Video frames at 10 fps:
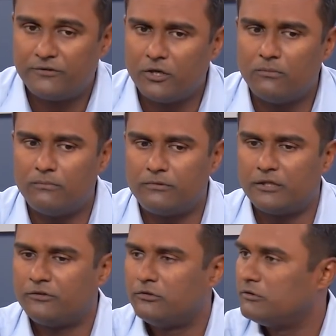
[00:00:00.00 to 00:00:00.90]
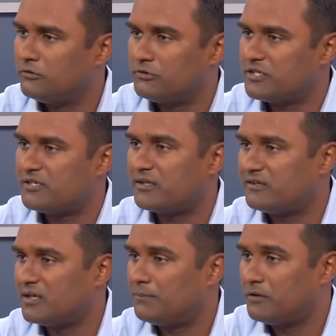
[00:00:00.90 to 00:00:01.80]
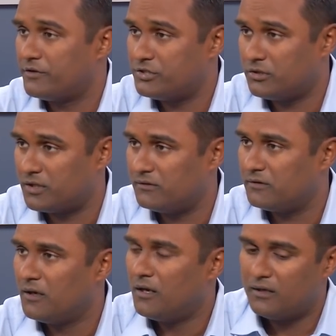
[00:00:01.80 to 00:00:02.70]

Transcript: So just take an example of assurance.